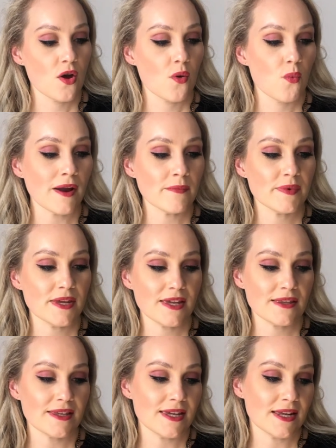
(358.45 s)
One
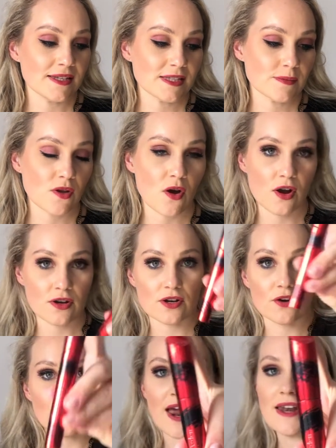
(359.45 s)
being the Elizabeth Arden
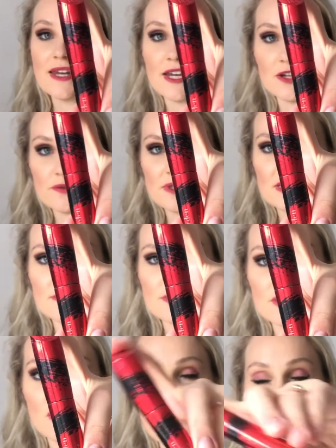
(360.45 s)
Grand Entrance
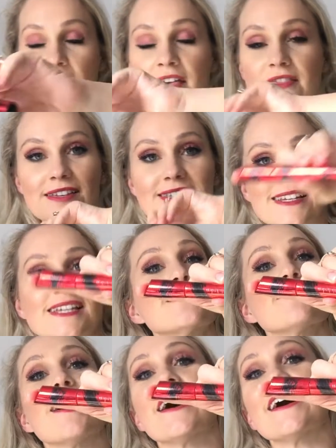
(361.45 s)
Mascara, and this
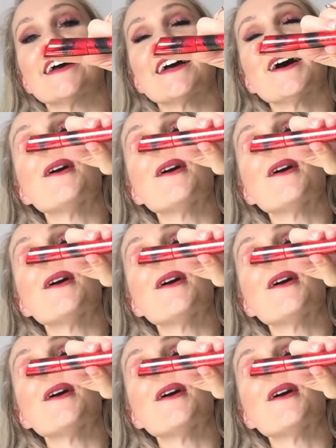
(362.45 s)
is my